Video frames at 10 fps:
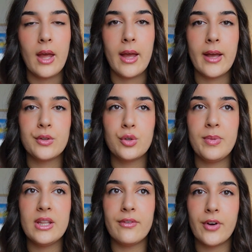to
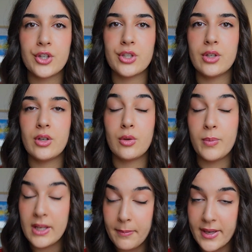be
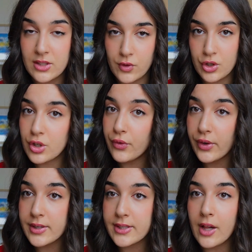the best version of
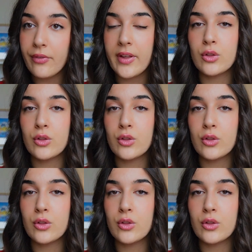yourself,